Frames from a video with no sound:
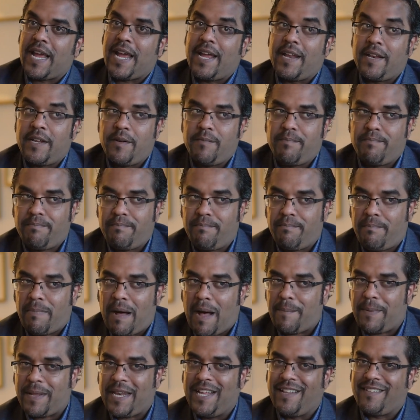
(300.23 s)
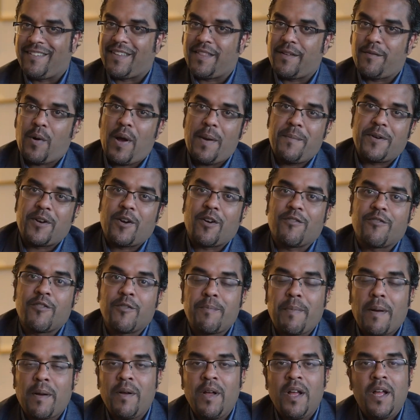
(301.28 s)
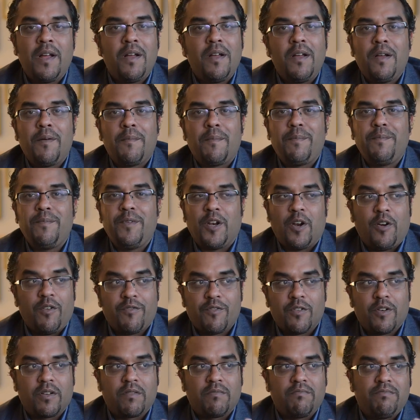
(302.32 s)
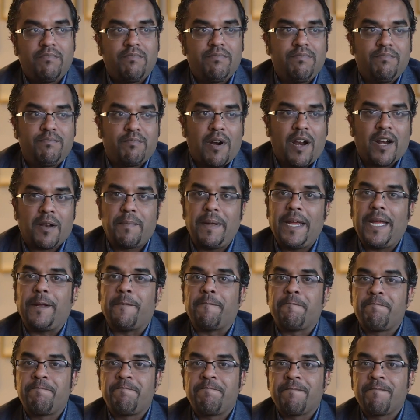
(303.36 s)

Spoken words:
A and you pop it into the webinar for, for product B.